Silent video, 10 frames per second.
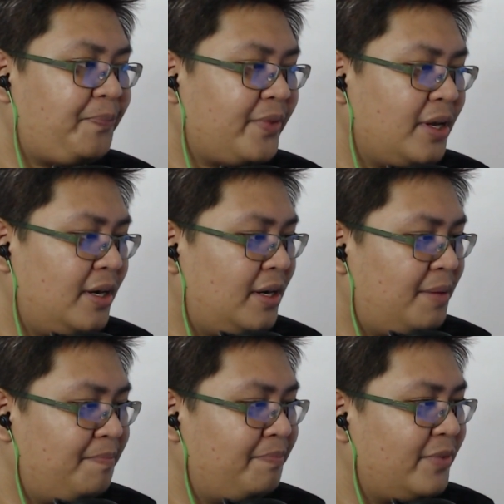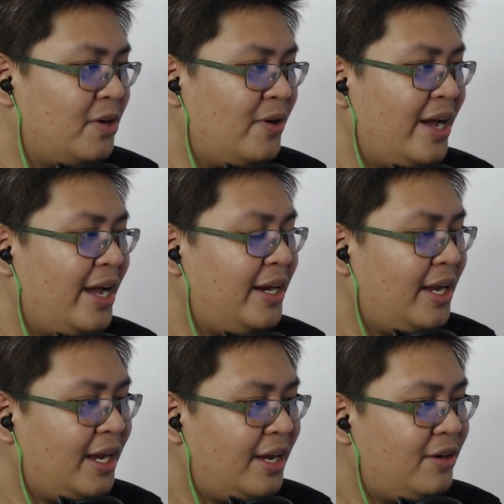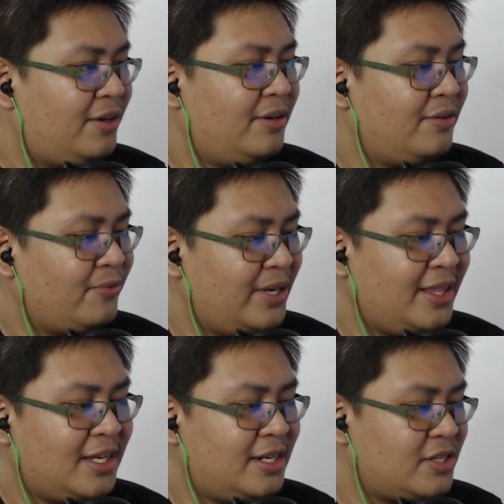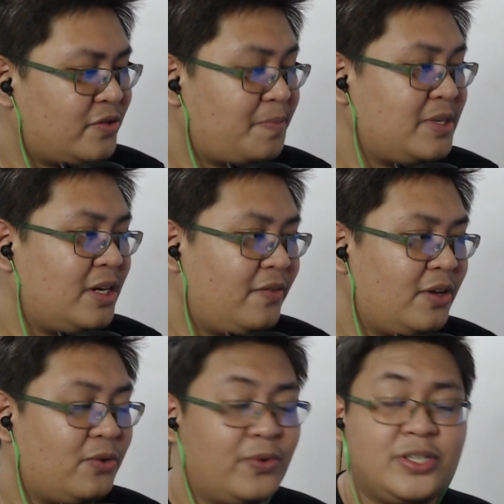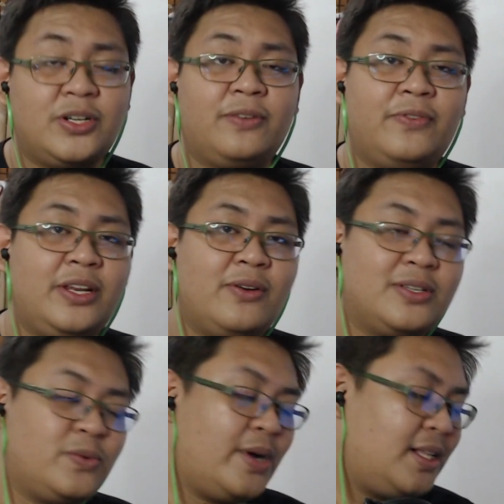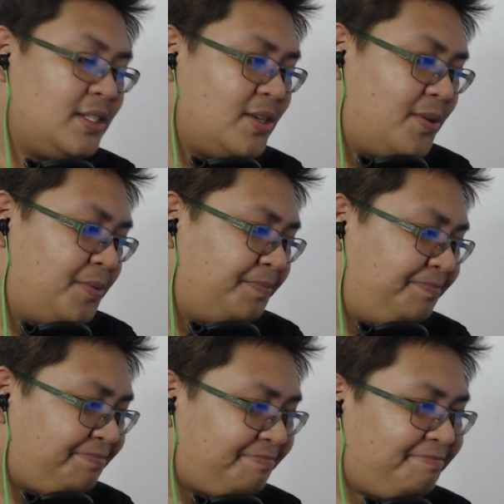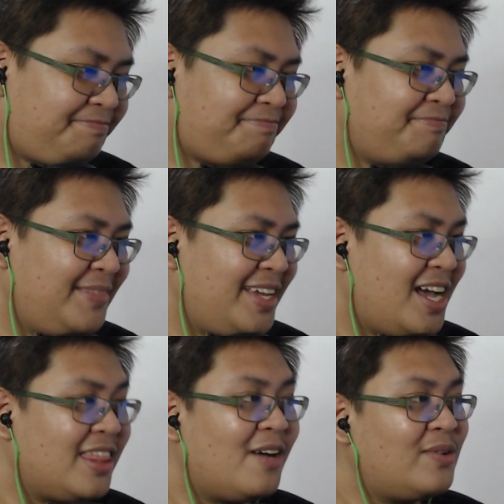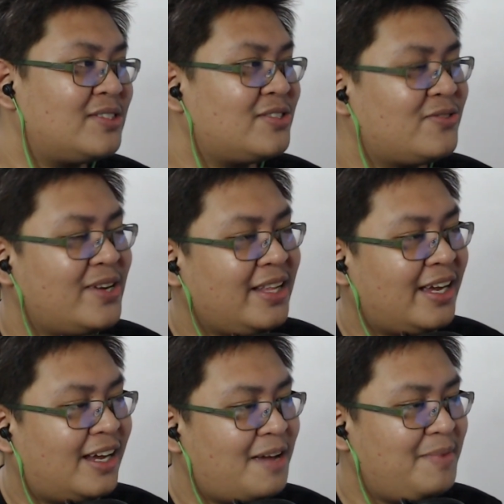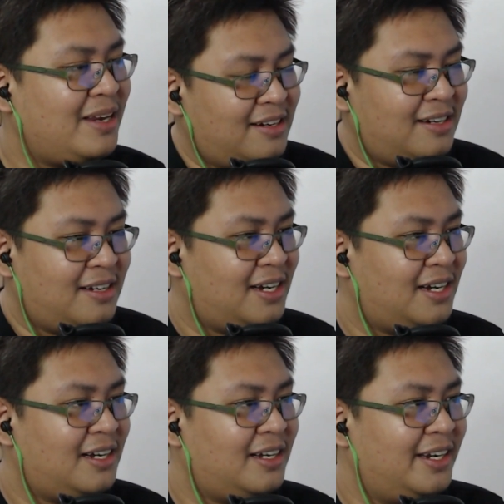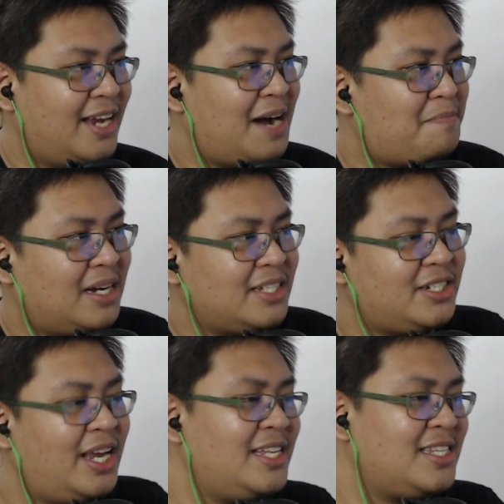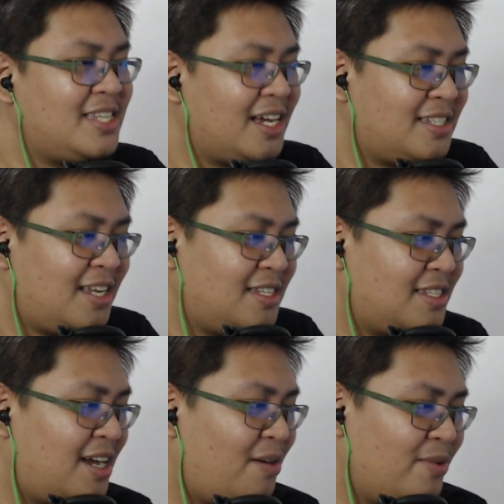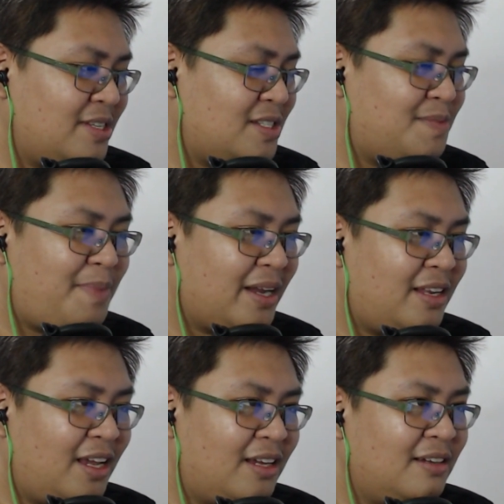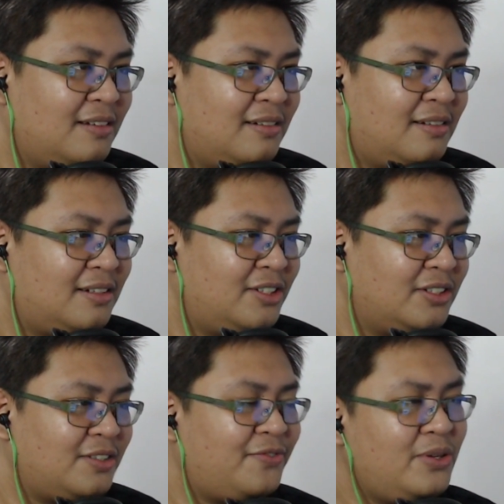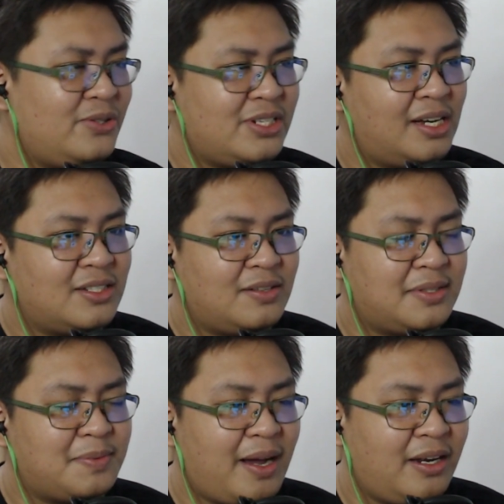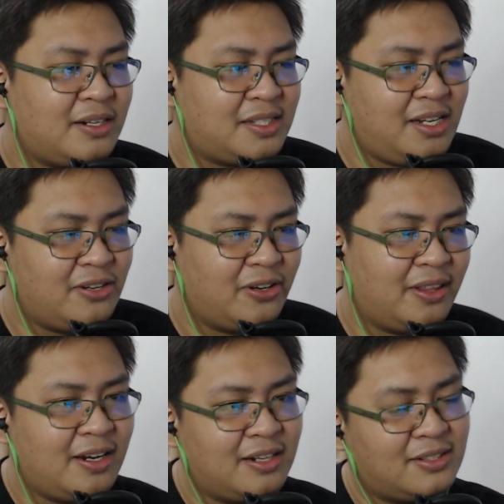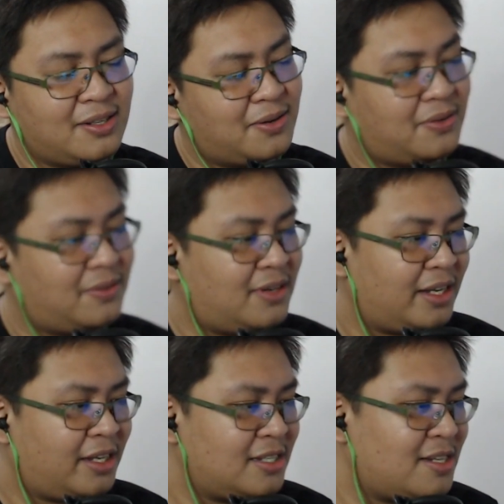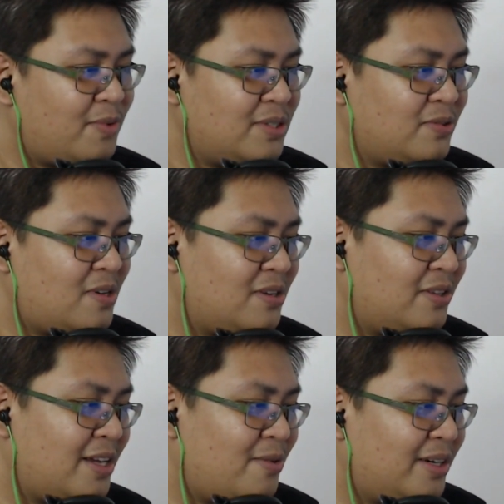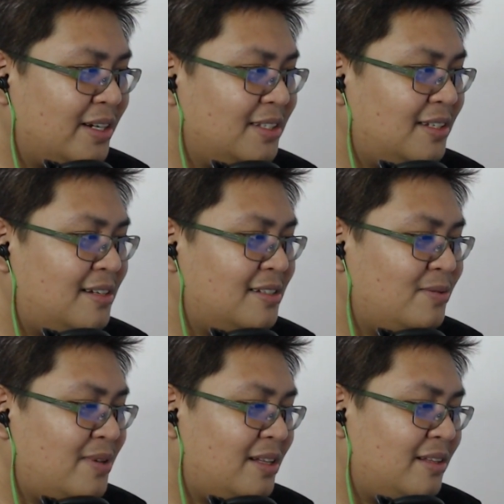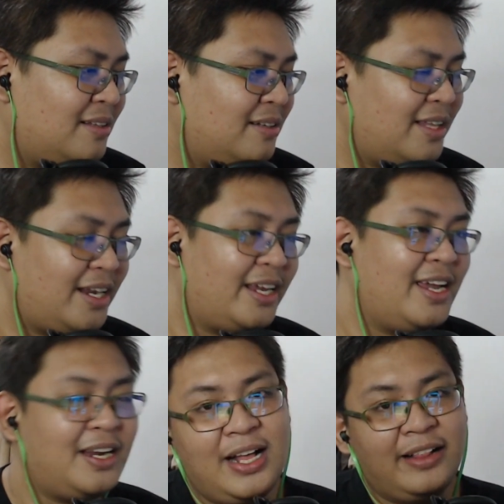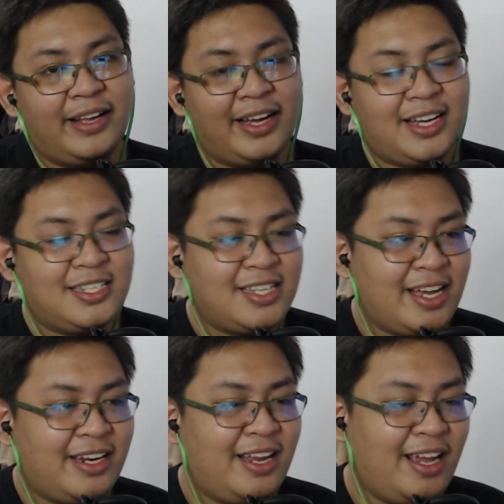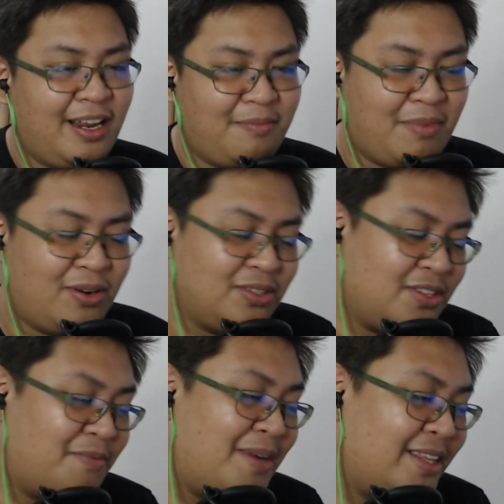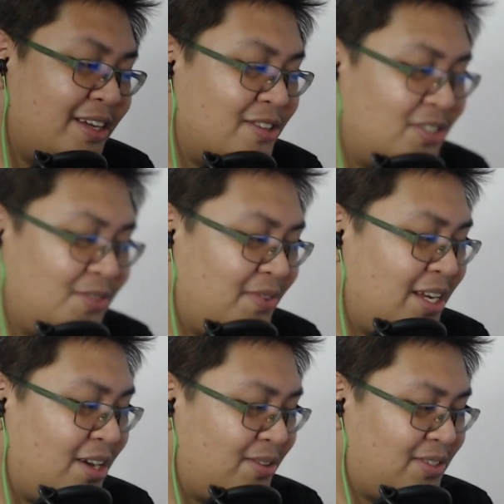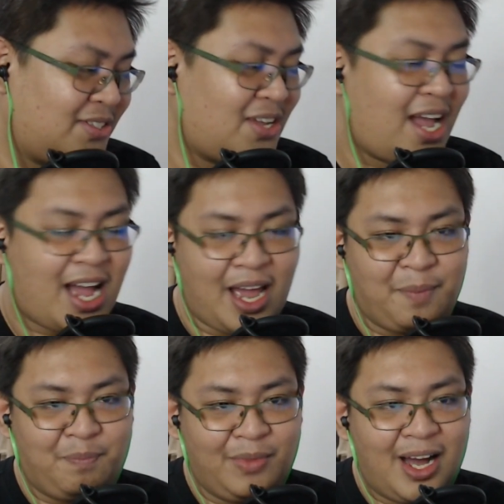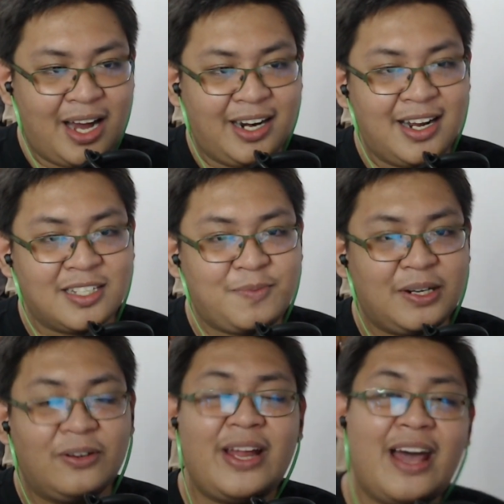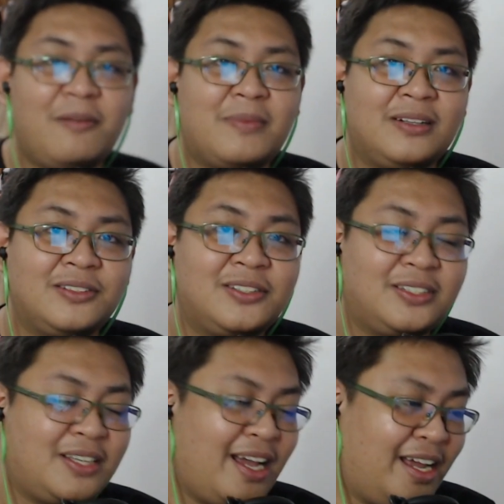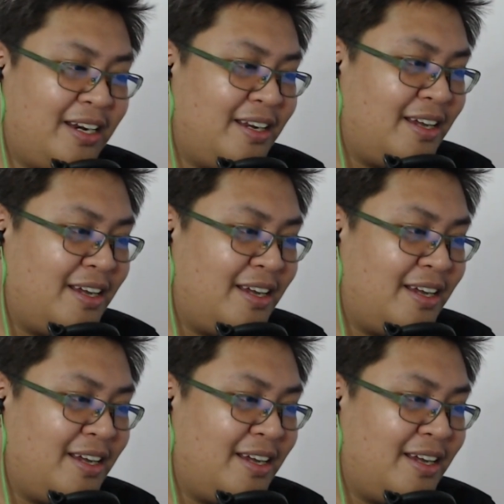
Go ahead and read the description of the original video as well. So yeah, that was Australia. I mean, not much insects as I was expecting. Just a few shots of spiders here and there, so I guess I was wrong on that one as well. Then again, like I said in most of my TierZoo videos, I'm not an expert on animals, and